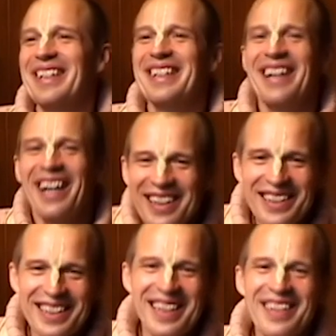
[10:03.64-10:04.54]

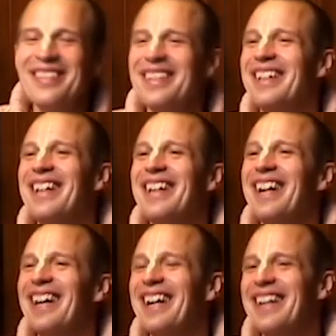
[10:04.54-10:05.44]
encouraged him,
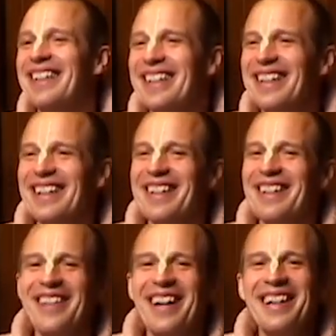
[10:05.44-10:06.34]
and
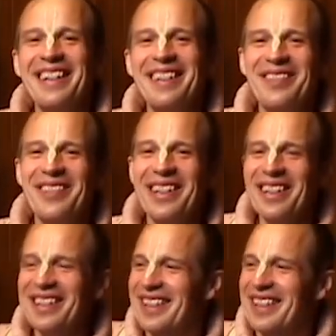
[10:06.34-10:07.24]
finally the
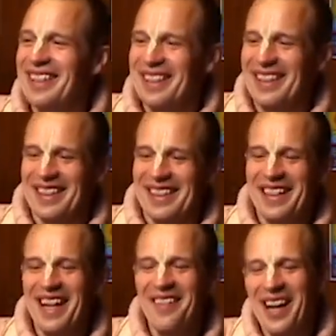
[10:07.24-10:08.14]
bird
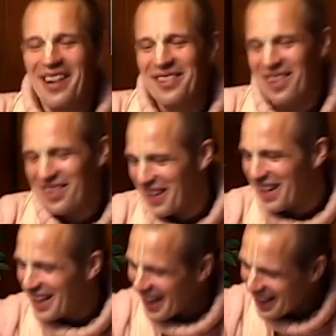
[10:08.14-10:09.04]
came down, not
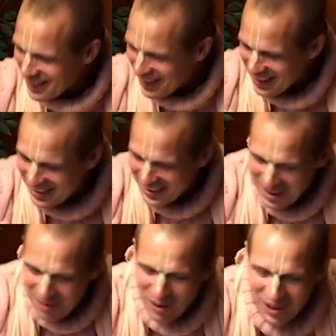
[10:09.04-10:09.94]
very elegantly,
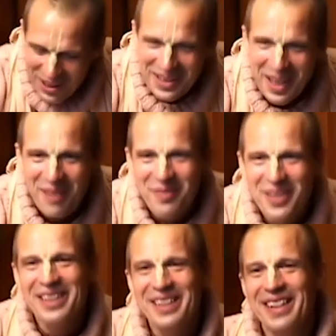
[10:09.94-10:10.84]
he more or less
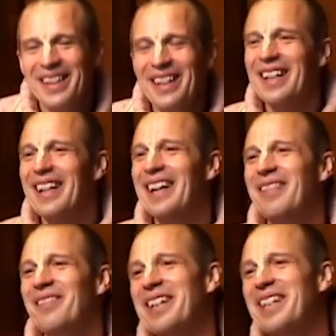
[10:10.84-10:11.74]
tumbled,
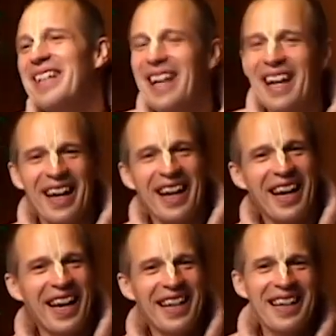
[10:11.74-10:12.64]
But he
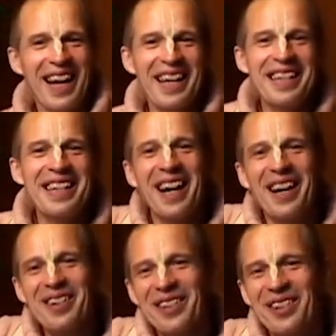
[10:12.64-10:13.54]
had an idea
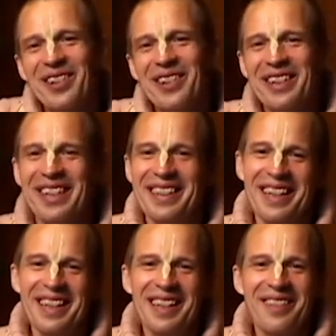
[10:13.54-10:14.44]
how to hold his
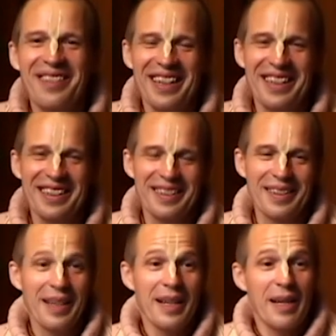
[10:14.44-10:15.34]
little wings.
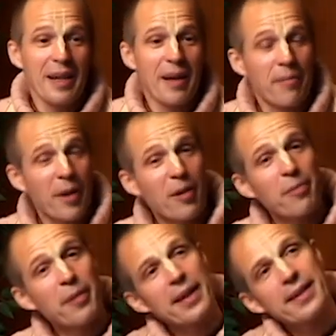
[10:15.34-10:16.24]

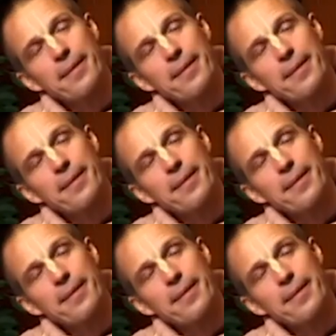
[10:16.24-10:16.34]
Prabhupada